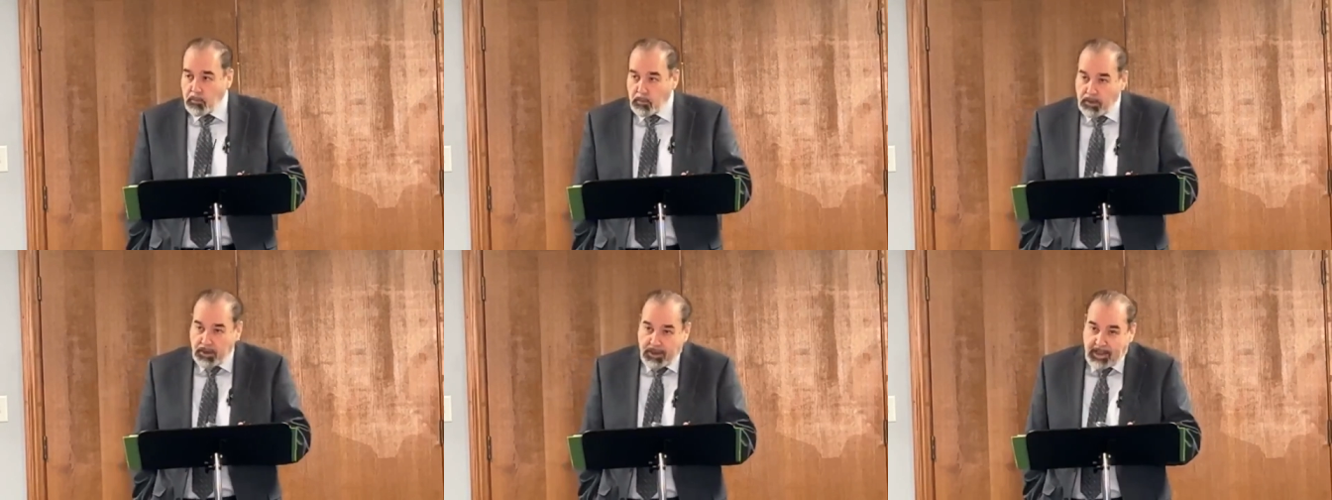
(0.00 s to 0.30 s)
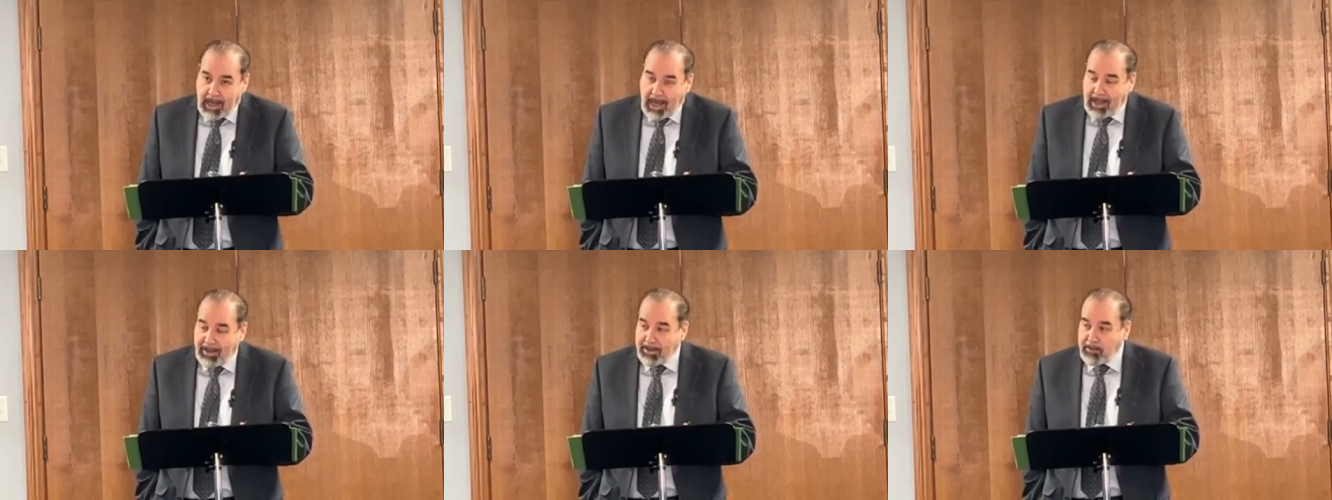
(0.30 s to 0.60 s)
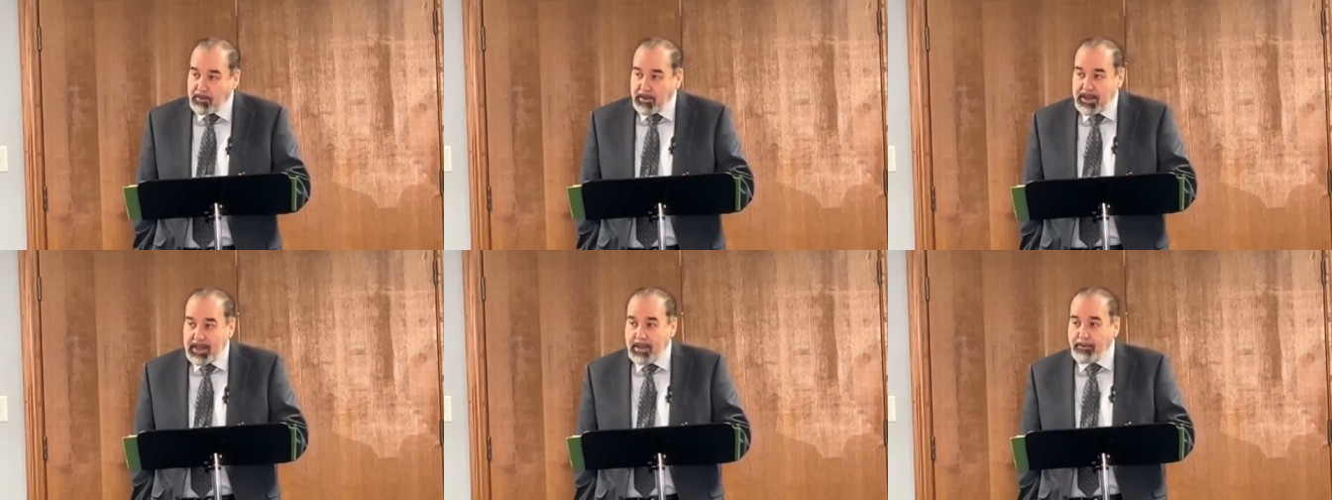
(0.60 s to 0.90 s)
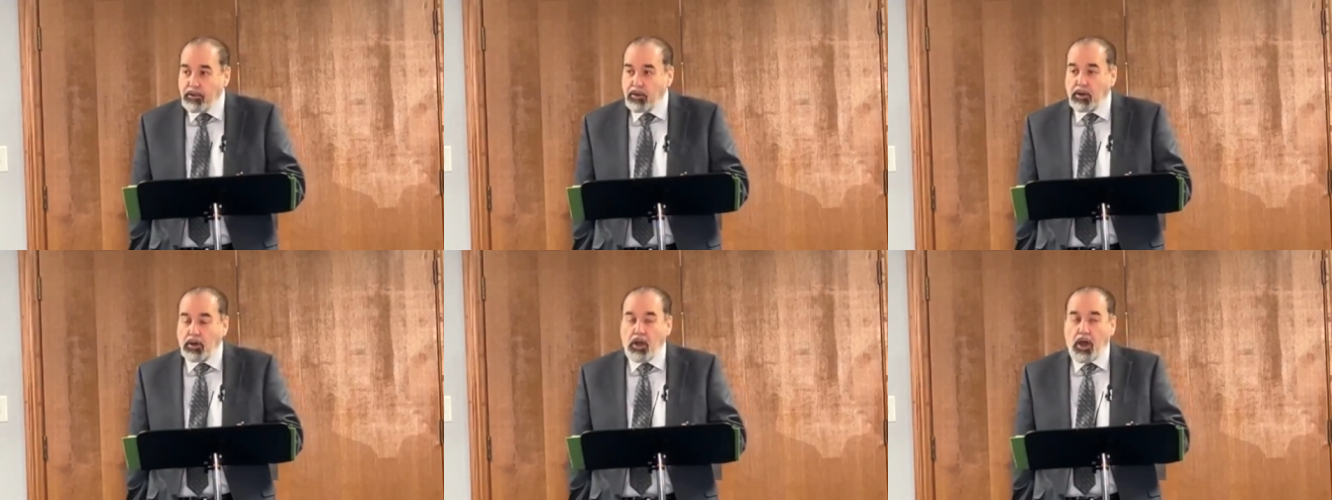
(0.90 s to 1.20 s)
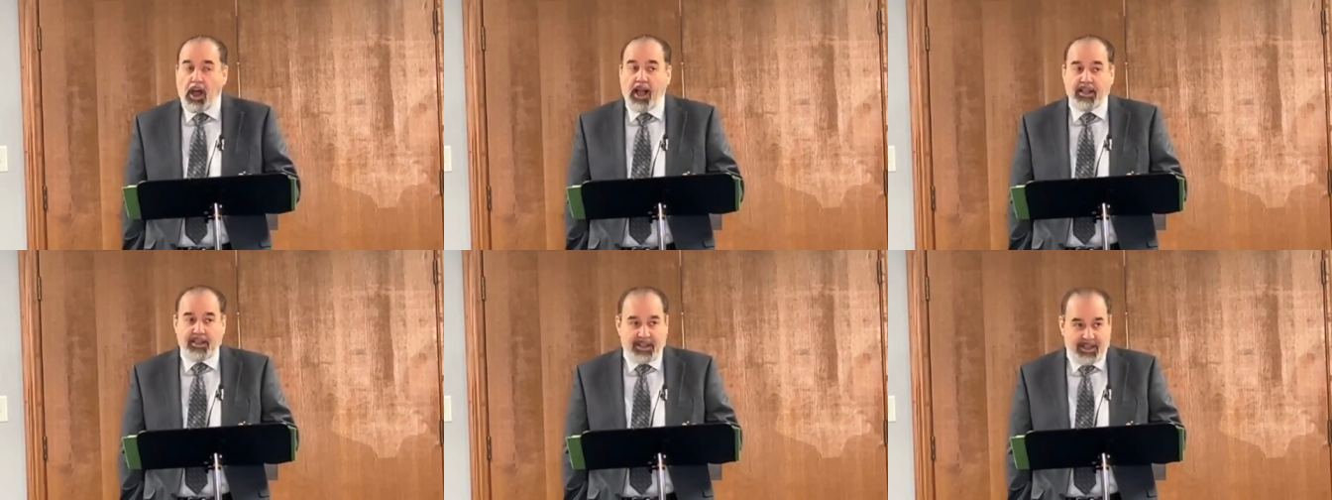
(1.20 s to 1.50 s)
Would to God that we never
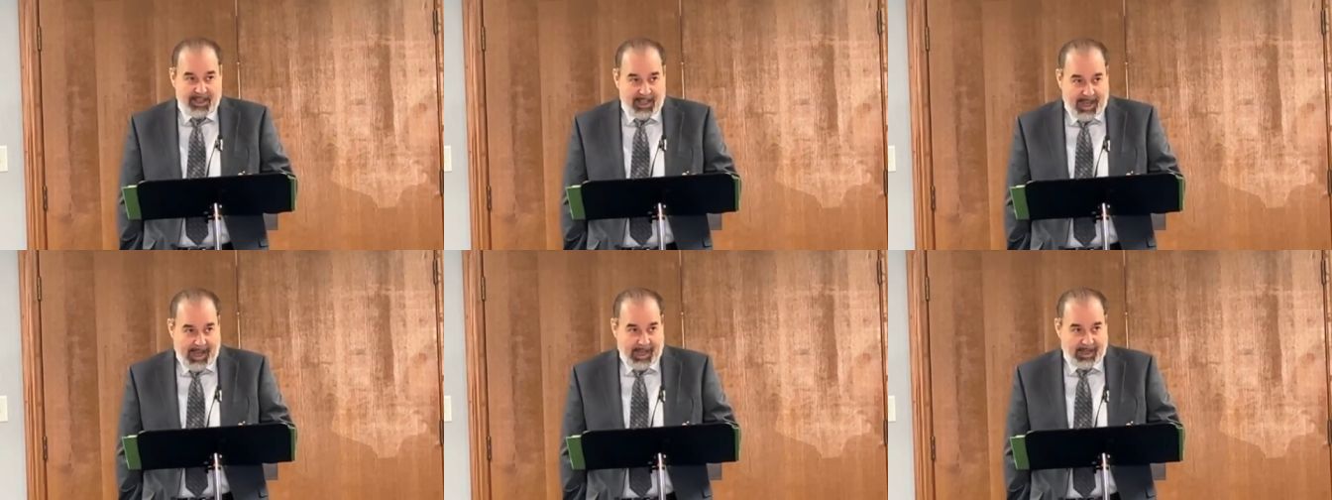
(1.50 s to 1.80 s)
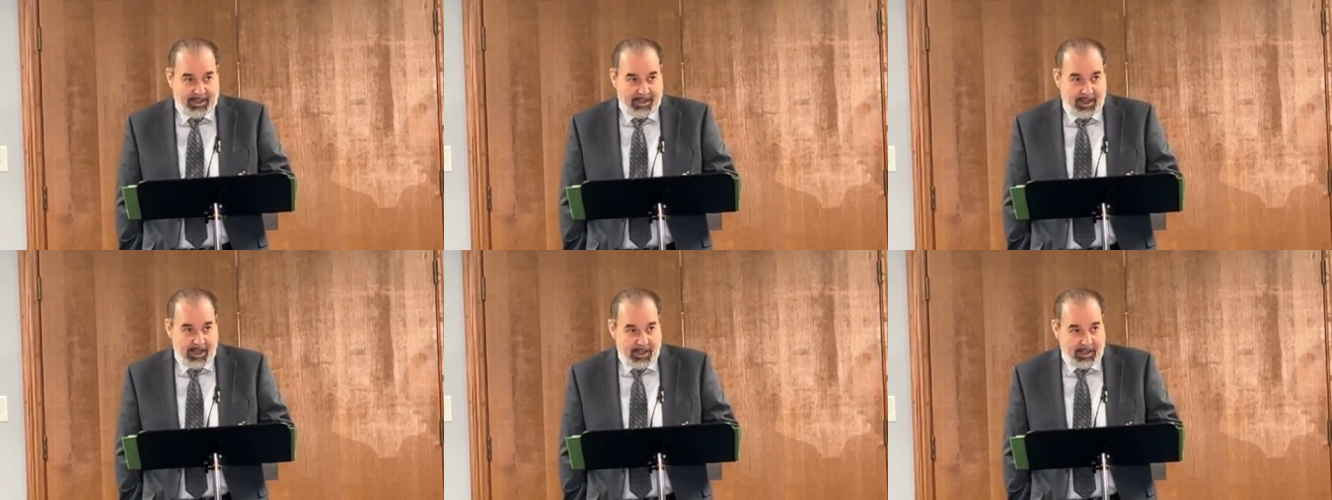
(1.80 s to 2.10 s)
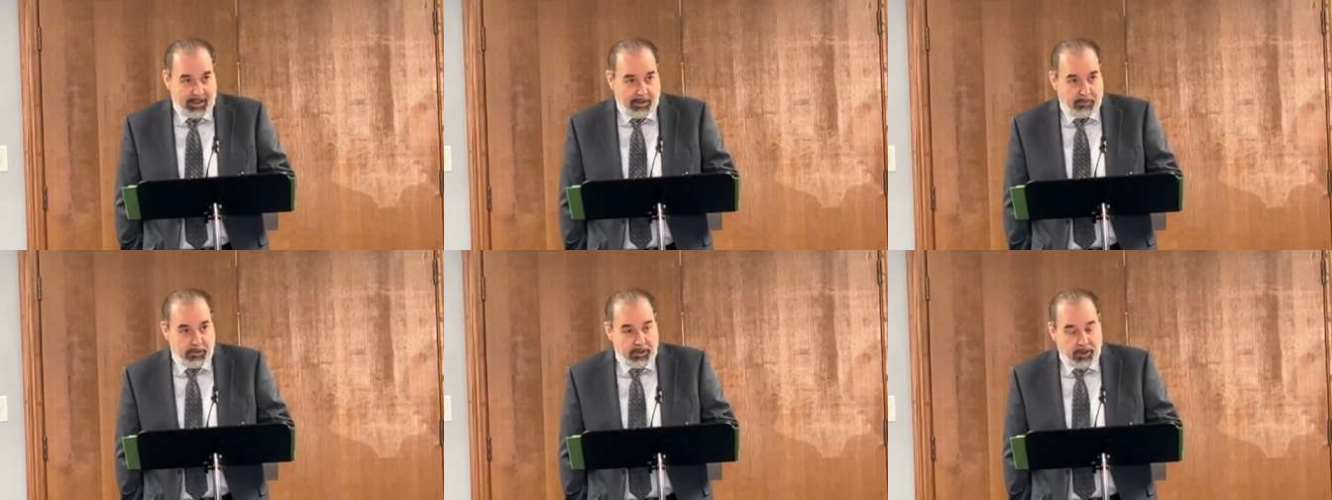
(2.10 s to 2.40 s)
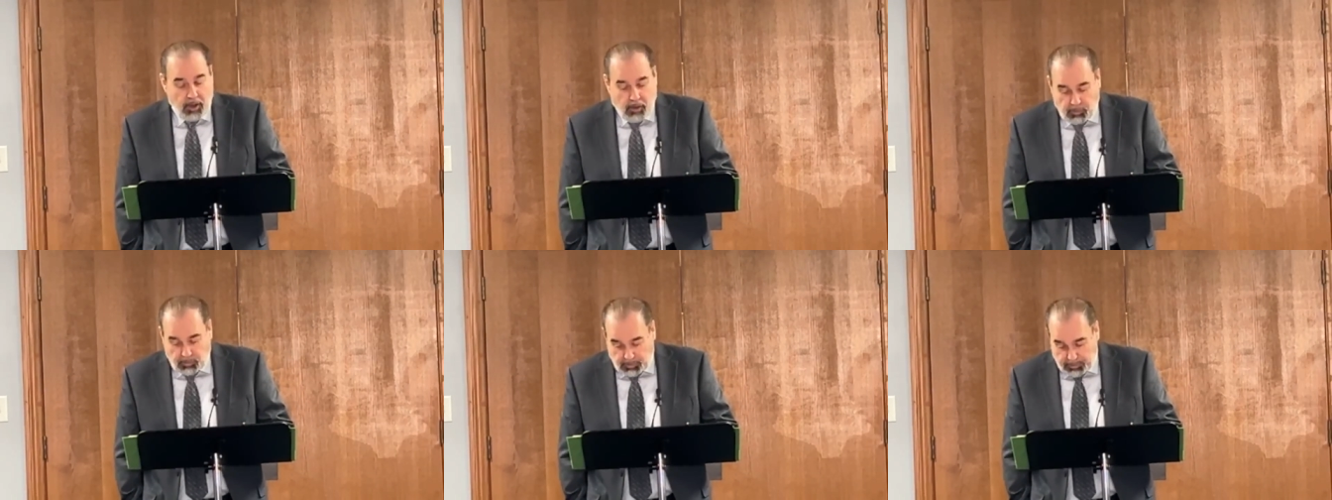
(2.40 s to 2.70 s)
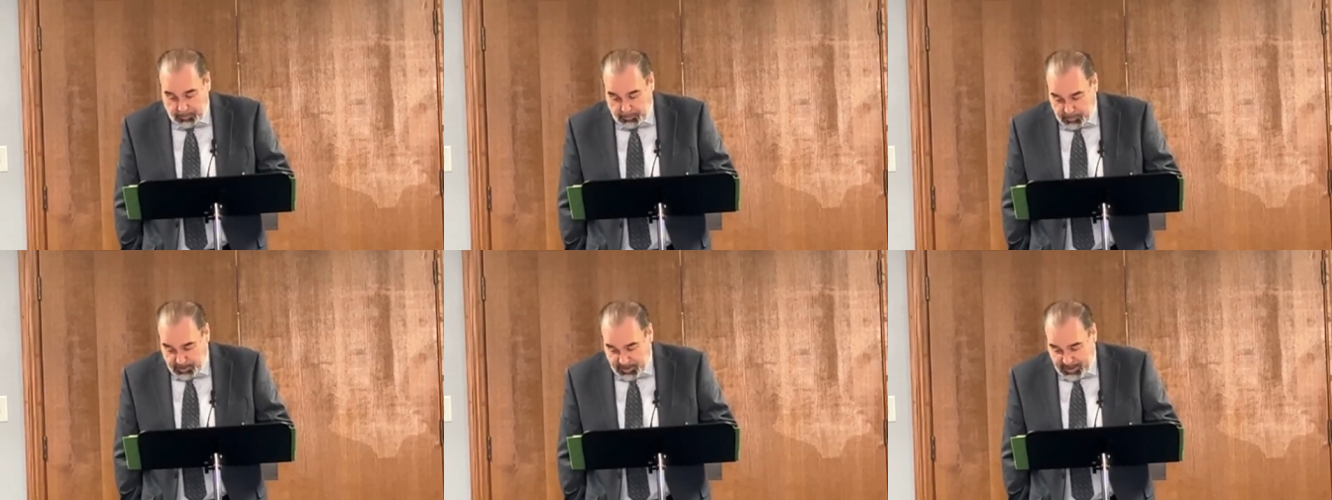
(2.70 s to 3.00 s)
lost that that we
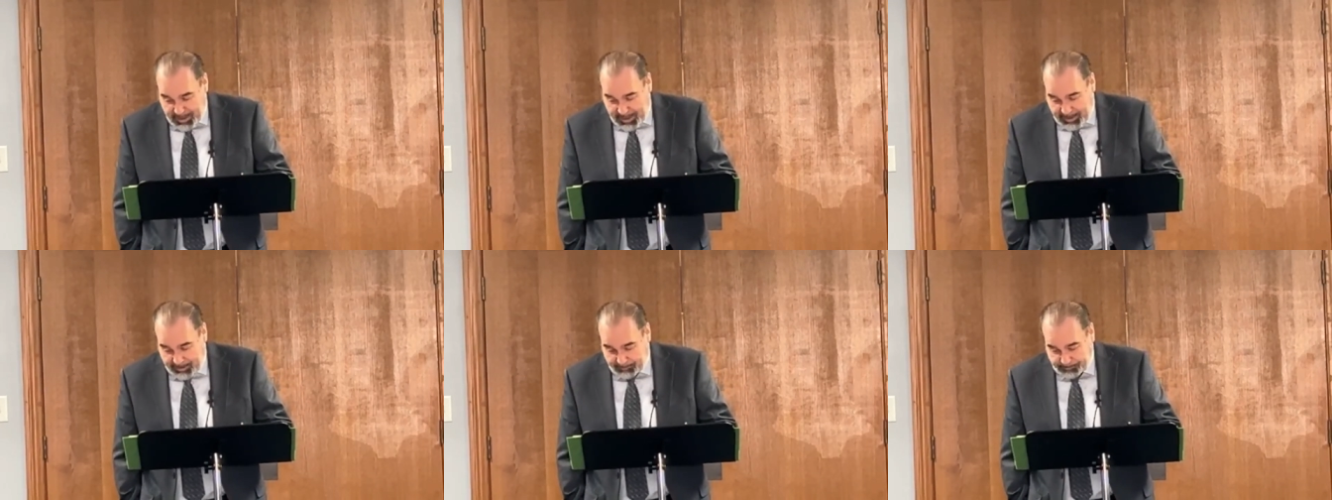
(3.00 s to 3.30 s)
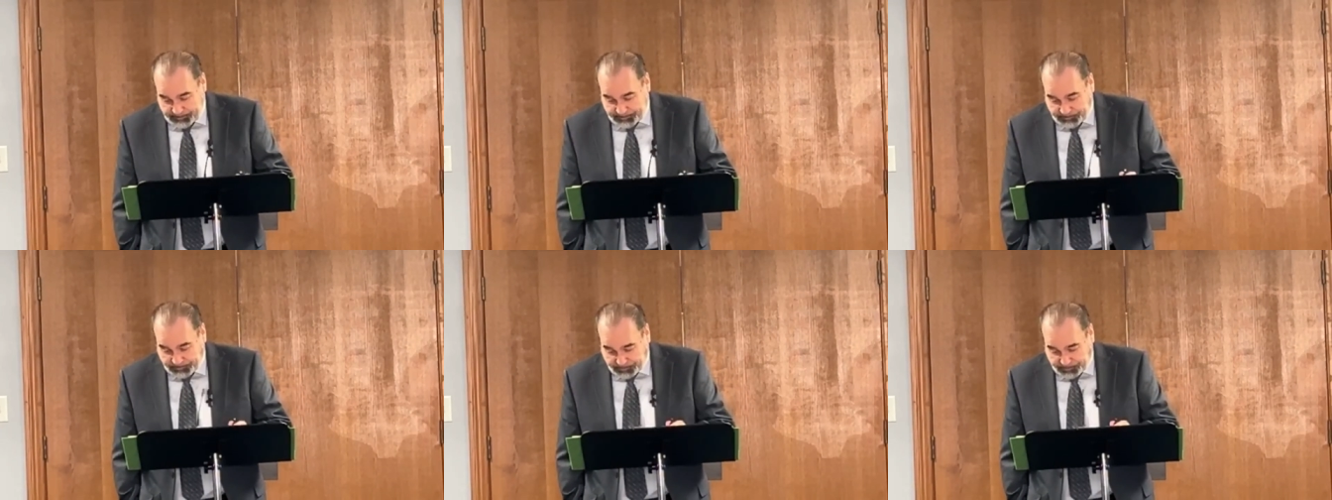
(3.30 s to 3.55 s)
don't lose that.